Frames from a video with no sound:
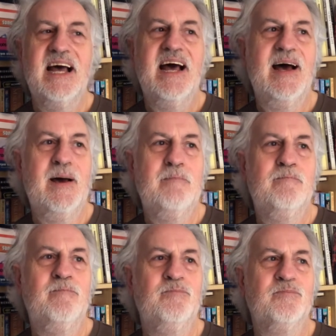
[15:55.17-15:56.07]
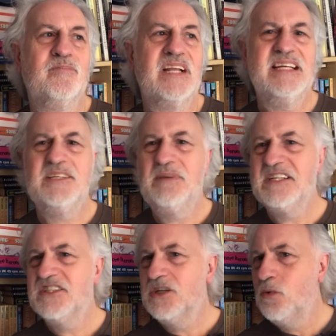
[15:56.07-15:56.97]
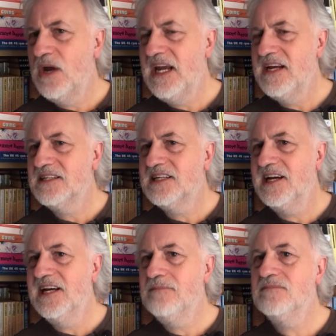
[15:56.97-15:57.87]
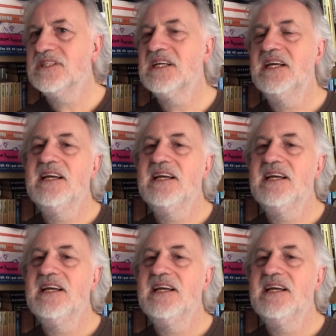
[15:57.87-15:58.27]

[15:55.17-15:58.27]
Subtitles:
It's a bit twee at times.